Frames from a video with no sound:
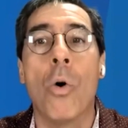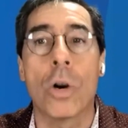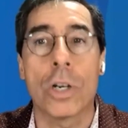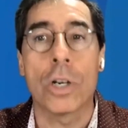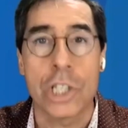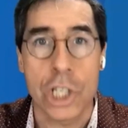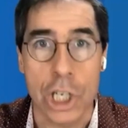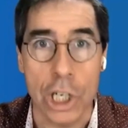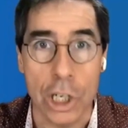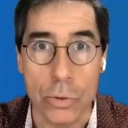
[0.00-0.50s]

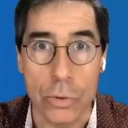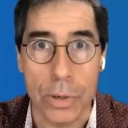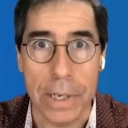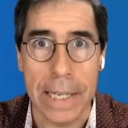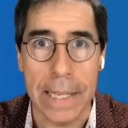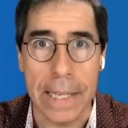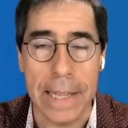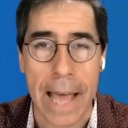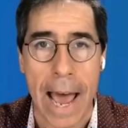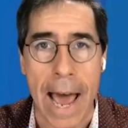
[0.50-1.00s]
or
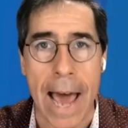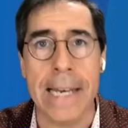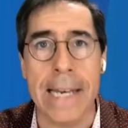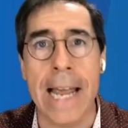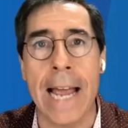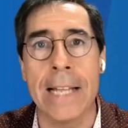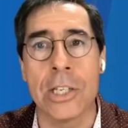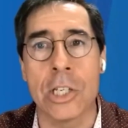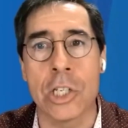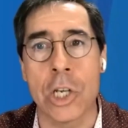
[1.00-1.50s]
children in that.
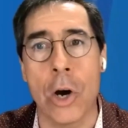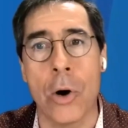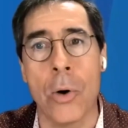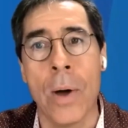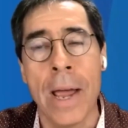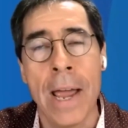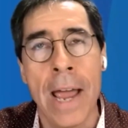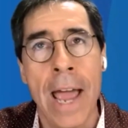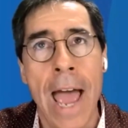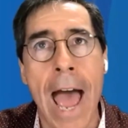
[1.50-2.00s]
And
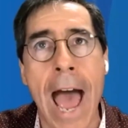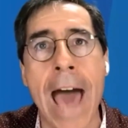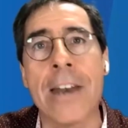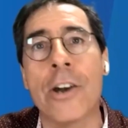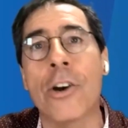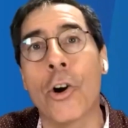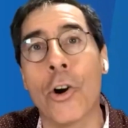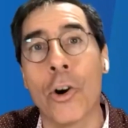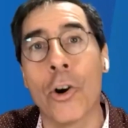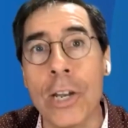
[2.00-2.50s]
so
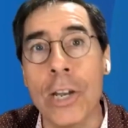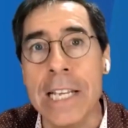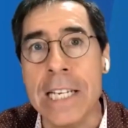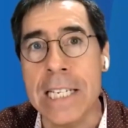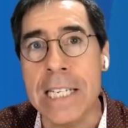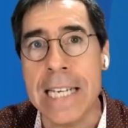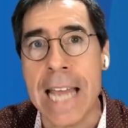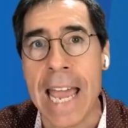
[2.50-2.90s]
at an early